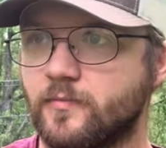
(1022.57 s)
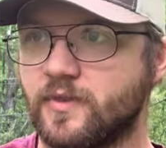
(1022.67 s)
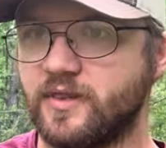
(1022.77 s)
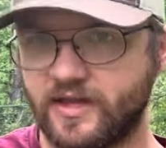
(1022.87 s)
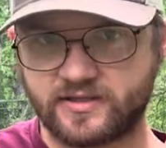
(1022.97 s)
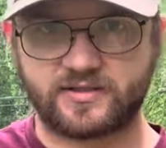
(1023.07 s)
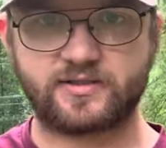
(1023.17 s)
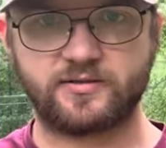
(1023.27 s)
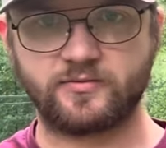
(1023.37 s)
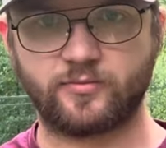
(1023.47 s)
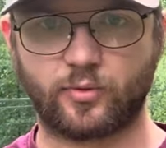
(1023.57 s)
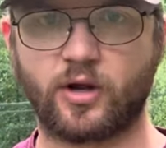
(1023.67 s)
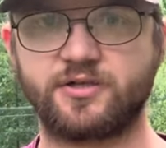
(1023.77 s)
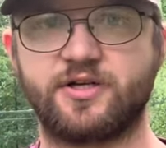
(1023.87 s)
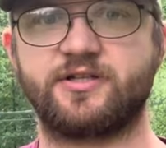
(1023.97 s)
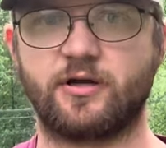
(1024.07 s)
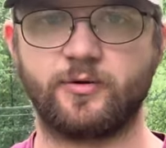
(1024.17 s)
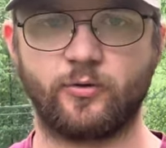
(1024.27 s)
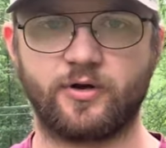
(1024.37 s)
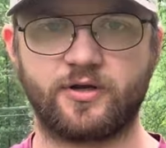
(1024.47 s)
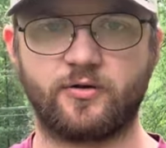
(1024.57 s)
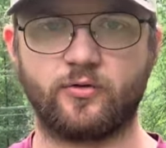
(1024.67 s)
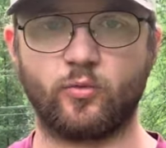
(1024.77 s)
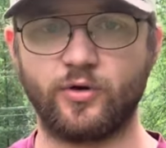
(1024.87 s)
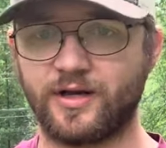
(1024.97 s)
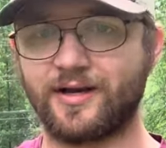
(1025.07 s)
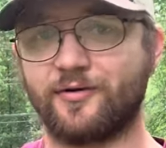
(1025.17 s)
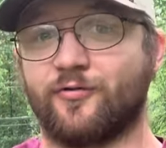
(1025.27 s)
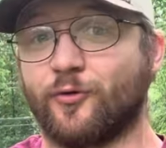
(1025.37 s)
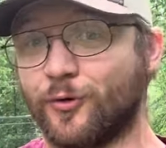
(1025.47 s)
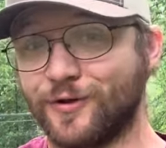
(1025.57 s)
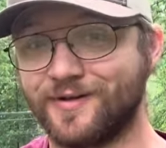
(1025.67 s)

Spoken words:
Next project I'll be working on, when I can afford it,